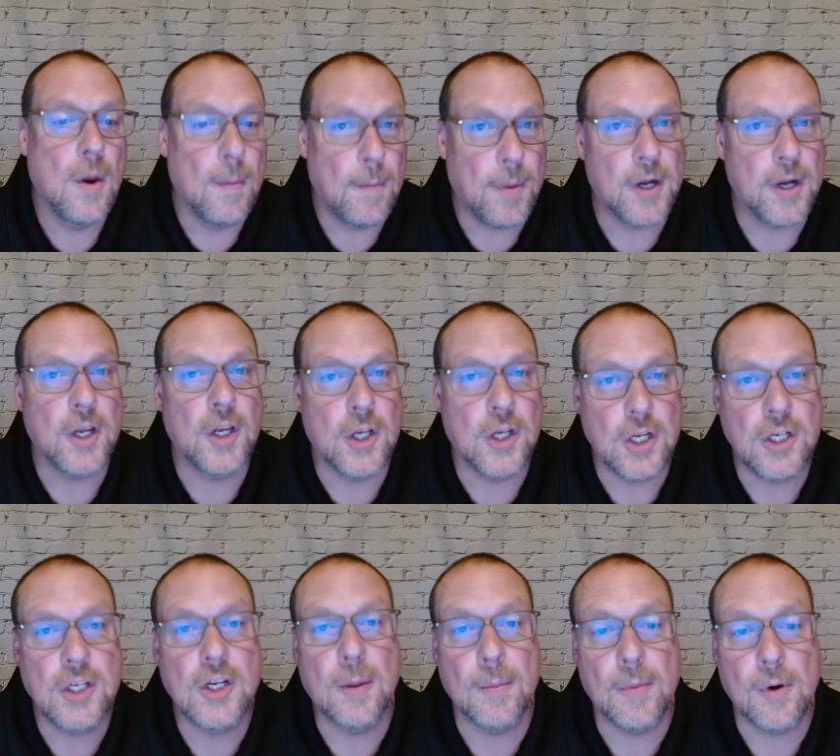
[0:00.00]
but a good
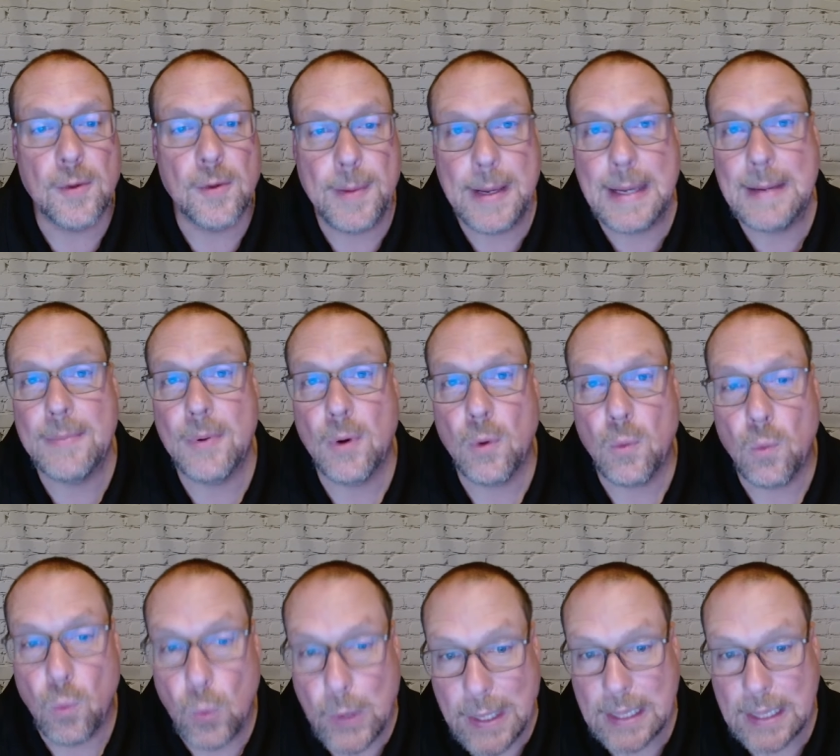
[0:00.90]
number of people
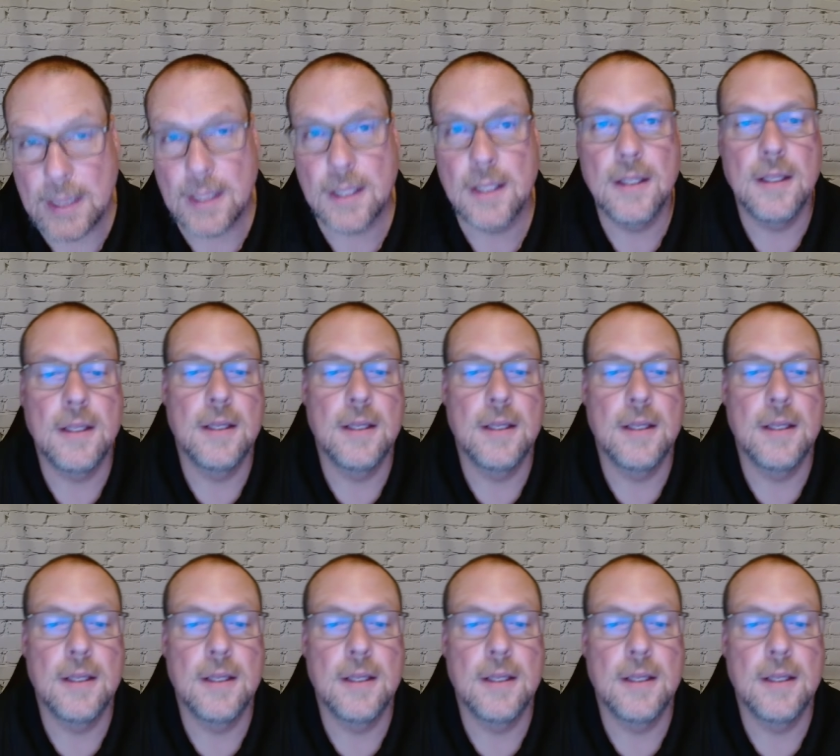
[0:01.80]
will.